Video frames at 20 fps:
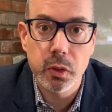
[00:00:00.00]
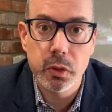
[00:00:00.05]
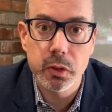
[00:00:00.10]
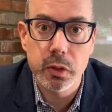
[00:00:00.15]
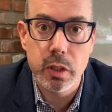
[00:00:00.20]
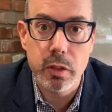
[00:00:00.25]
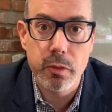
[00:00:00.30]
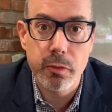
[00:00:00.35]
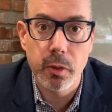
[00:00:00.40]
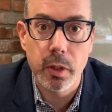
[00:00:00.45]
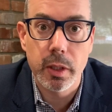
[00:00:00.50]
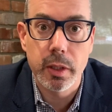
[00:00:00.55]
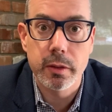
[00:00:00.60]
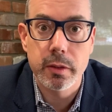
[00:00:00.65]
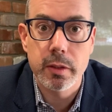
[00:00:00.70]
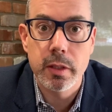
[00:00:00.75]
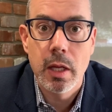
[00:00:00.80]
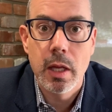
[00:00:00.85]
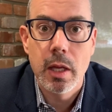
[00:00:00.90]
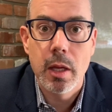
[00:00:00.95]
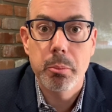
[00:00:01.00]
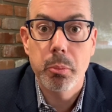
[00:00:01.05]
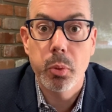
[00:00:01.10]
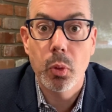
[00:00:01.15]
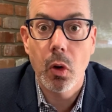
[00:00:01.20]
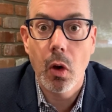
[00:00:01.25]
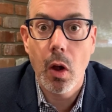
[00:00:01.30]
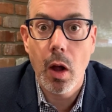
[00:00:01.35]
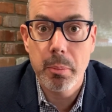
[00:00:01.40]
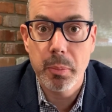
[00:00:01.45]
different
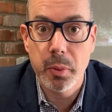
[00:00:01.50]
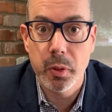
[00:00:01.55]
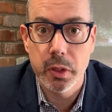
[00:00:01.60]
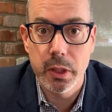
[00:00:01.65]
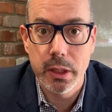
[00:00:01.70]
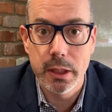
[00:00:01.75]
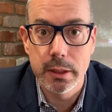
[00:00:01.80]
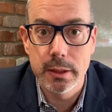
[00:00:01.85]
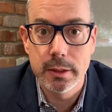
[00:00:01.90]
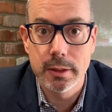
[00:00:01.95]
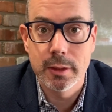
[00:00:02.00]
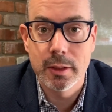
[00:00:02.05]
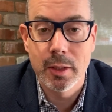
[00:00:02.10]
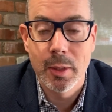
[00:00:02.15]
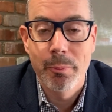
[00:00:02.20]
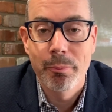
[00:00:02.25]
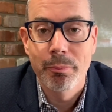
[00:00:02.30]
properties.